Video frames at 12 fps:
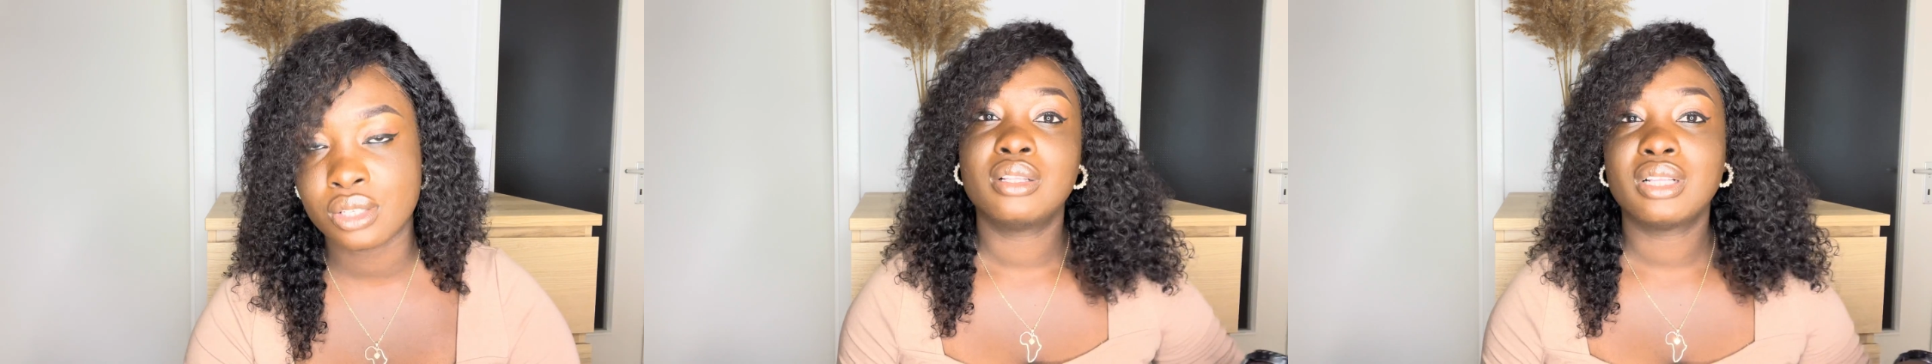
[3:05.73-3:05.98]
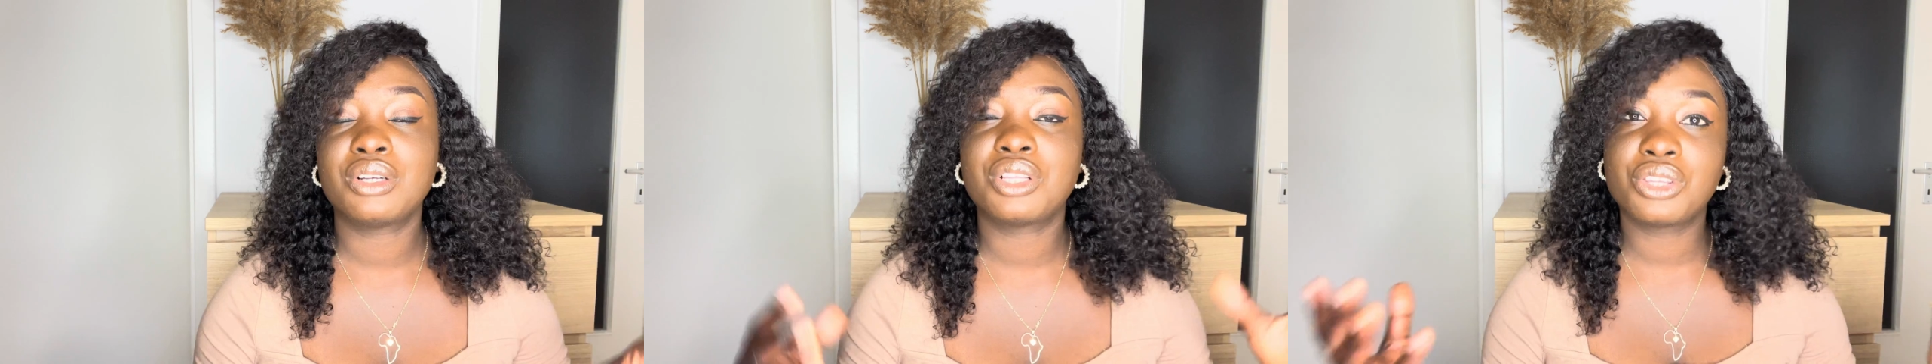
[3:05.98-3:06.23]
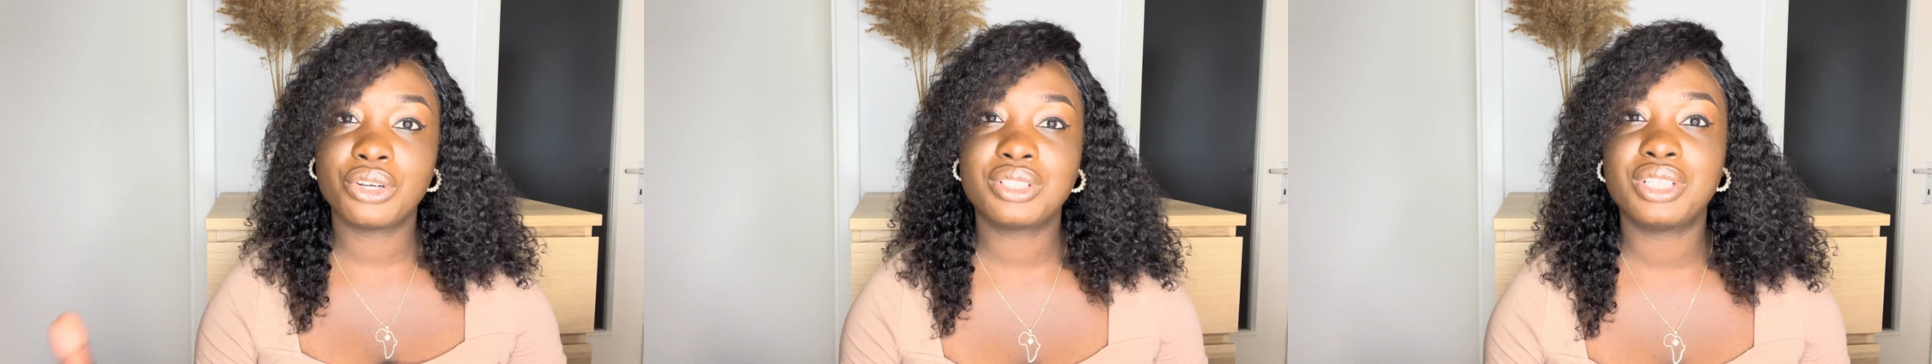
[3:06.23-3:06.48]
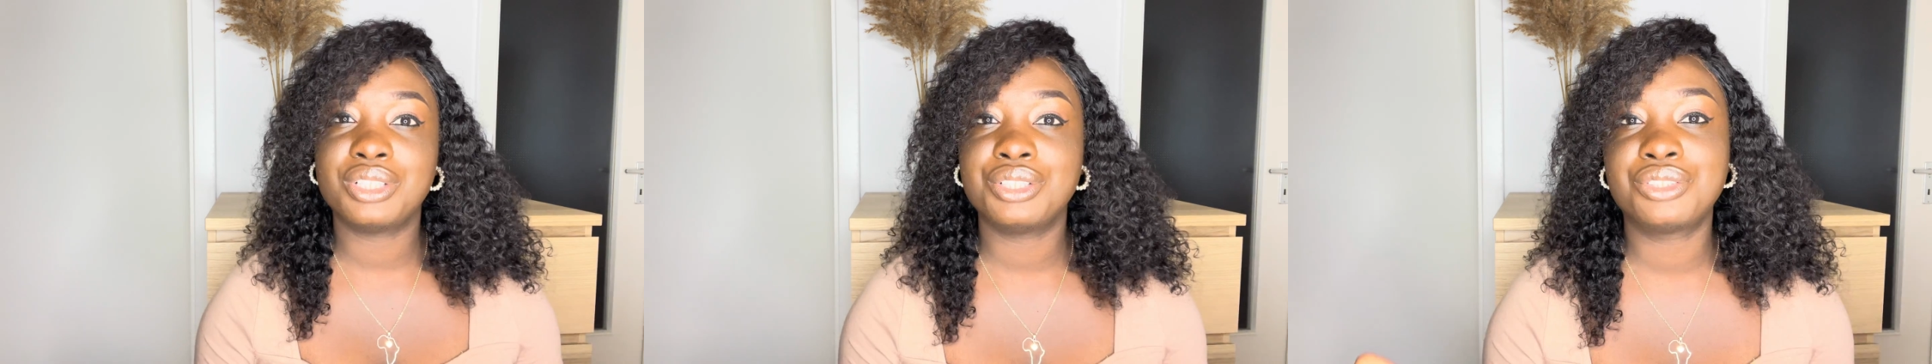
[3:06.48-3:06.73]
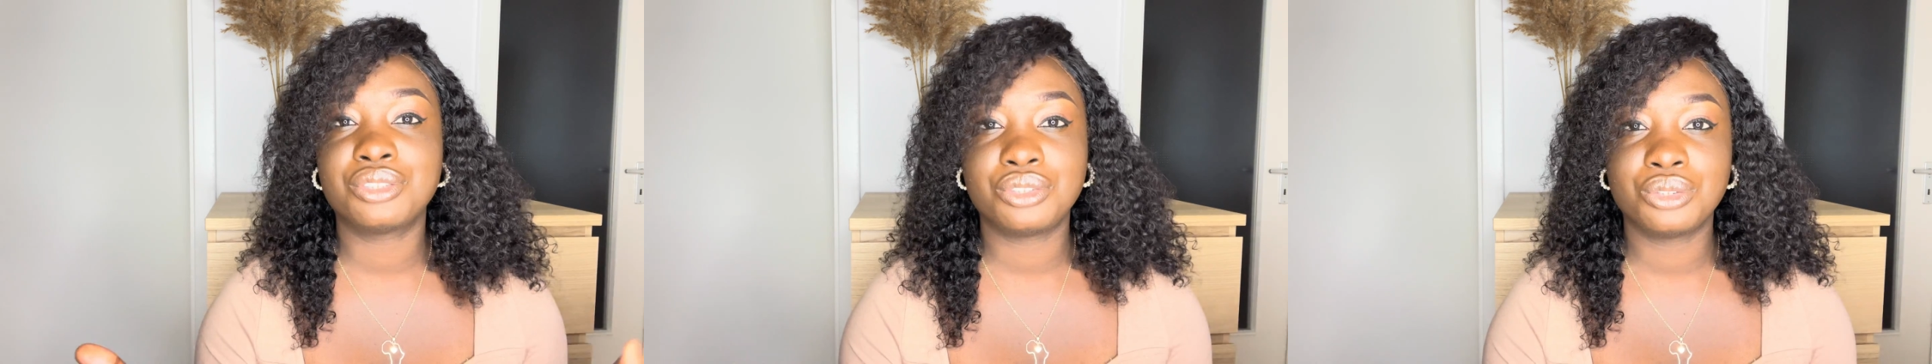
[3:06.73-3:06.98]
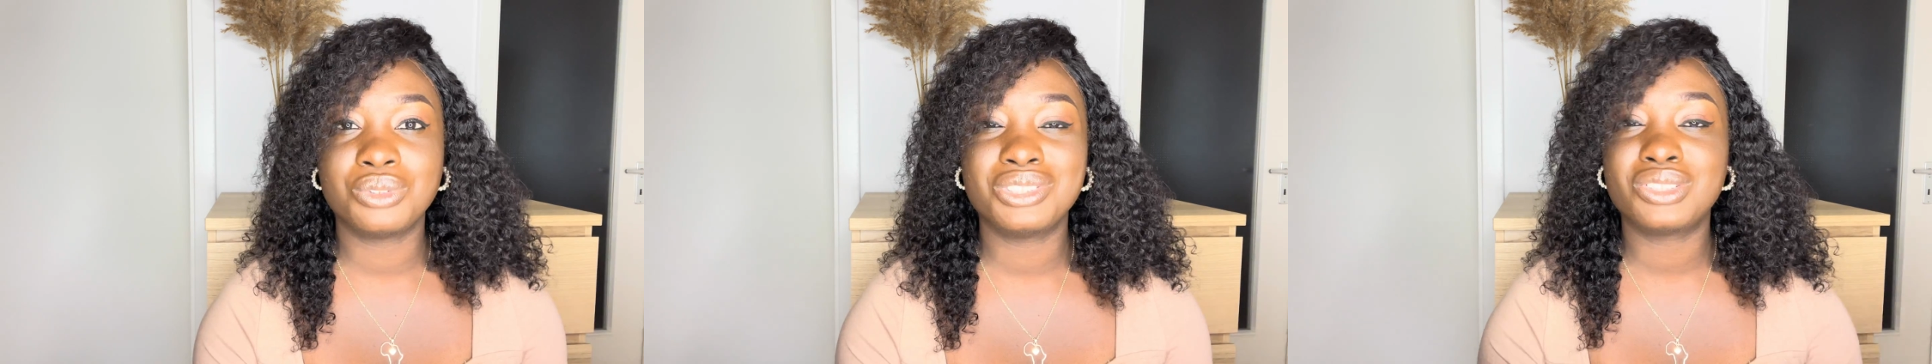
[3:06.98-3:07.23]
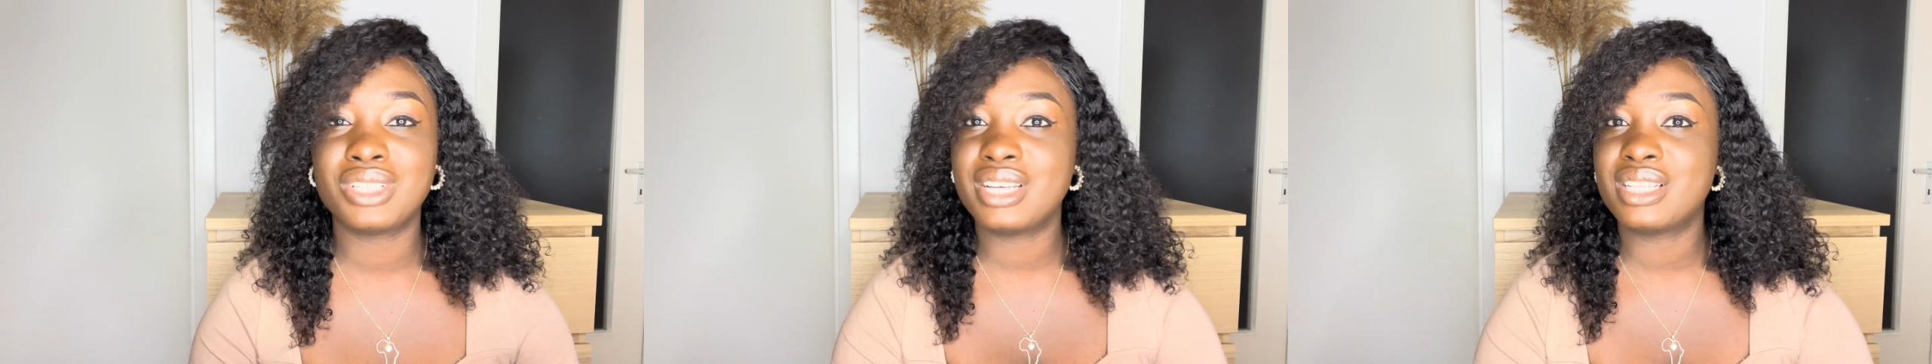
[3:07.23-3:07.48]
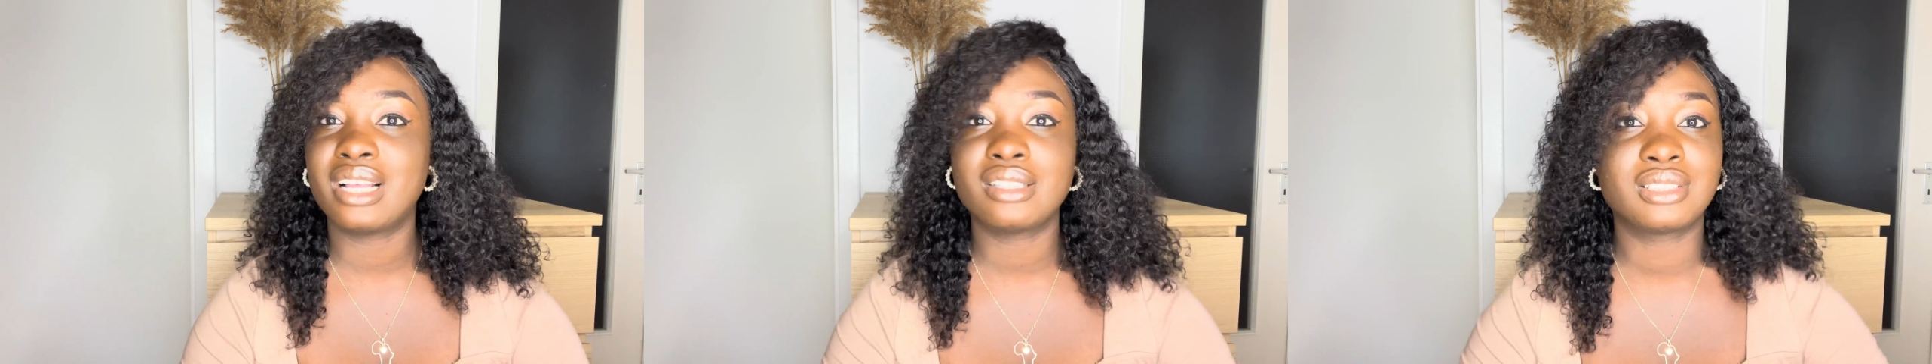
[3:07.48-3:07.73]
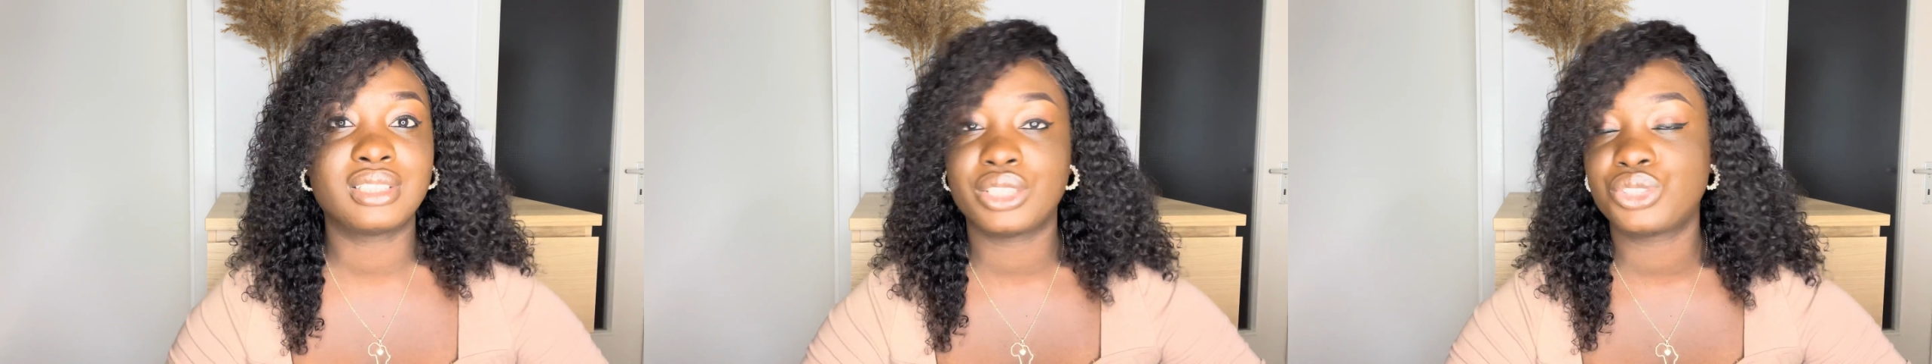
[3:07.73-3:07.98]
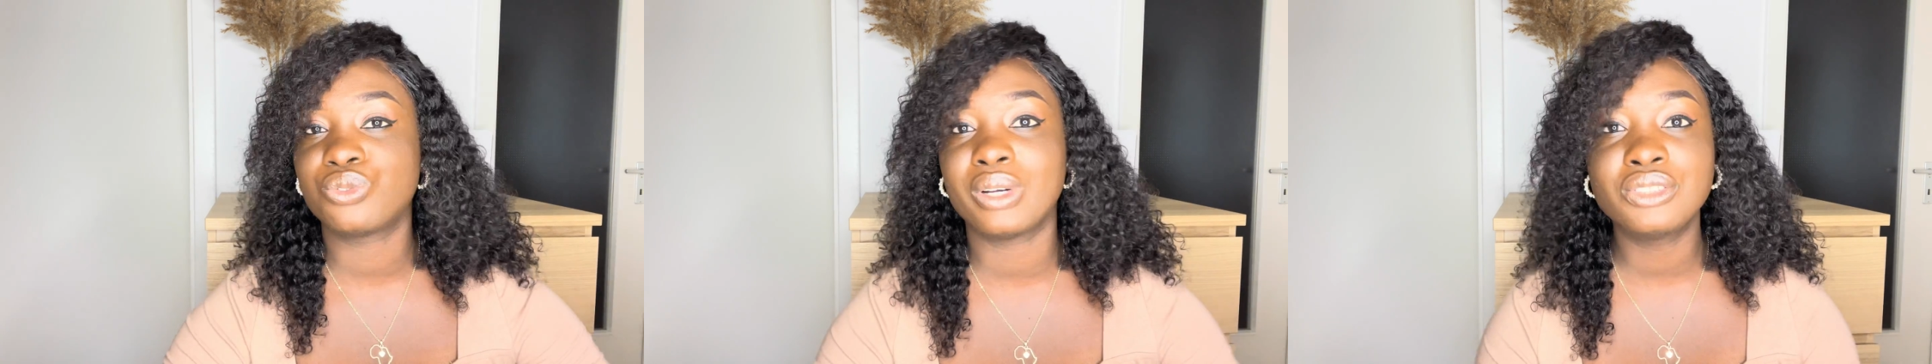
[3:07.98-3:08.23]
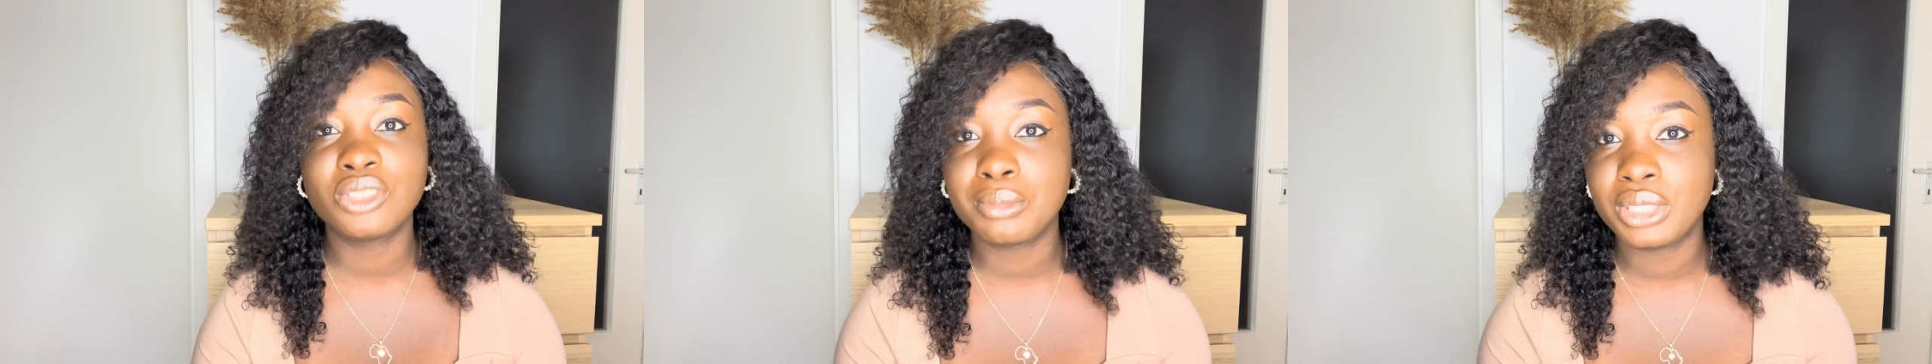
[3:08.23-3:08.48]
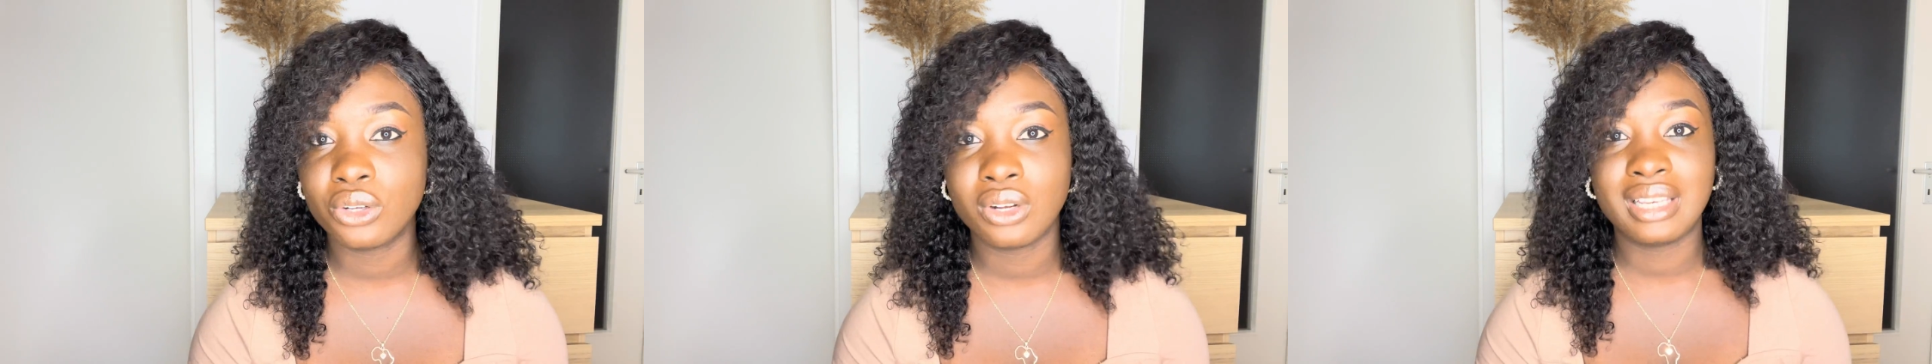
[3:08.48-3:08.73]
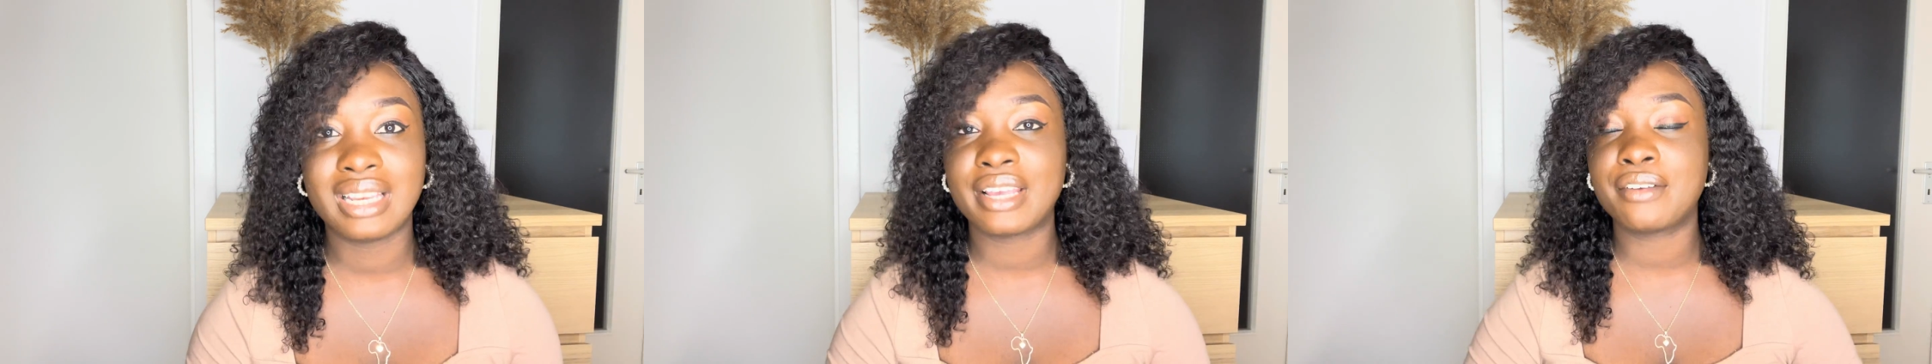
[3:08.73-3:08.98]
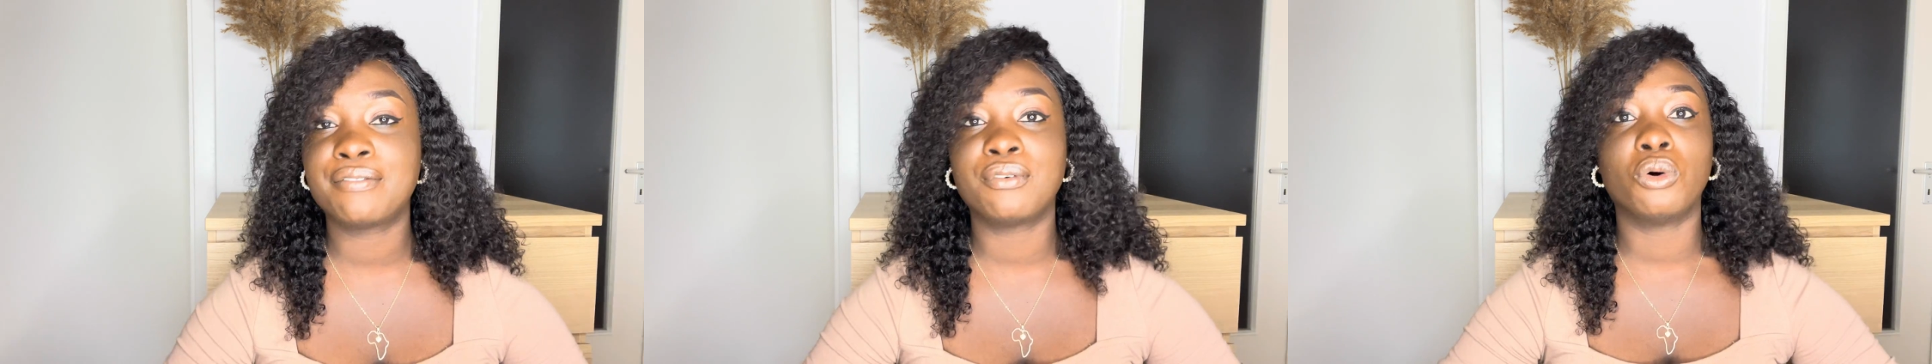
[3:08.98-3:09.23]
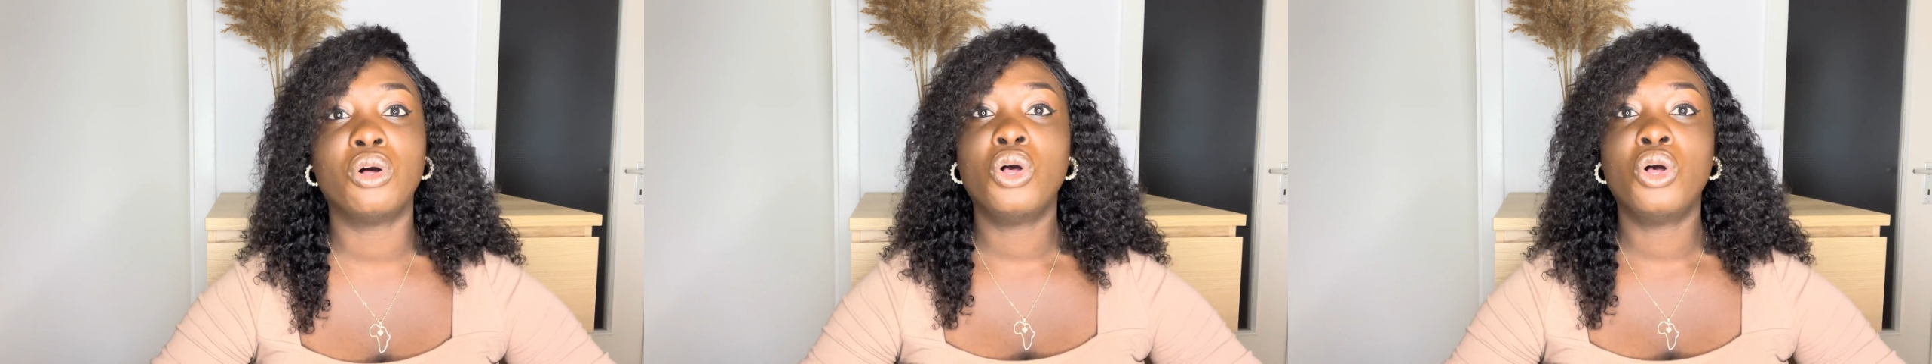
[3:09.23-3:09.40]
Now, the third thing you need to do is to either search randomly online for